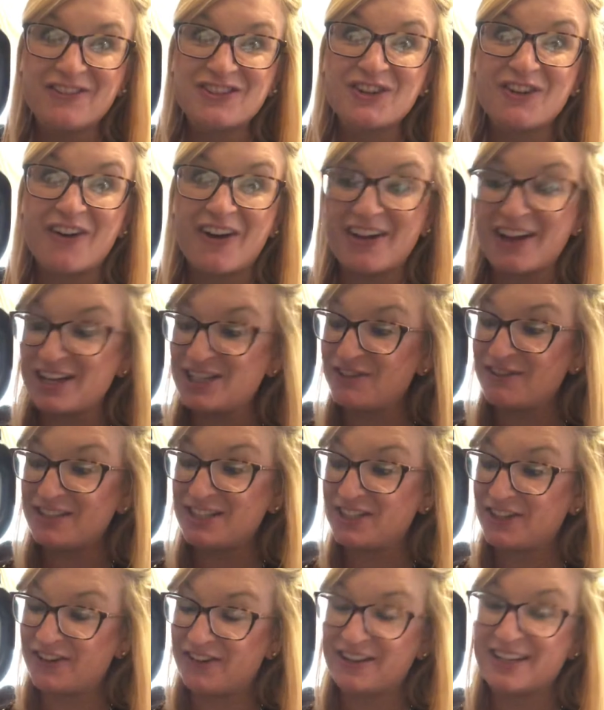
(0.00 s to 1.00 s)
So all I do
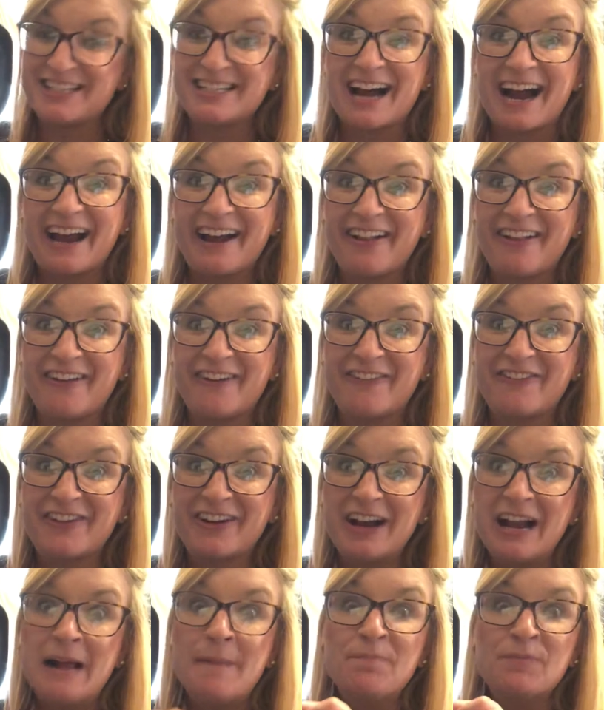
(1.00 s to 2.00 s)
is turn the dial over,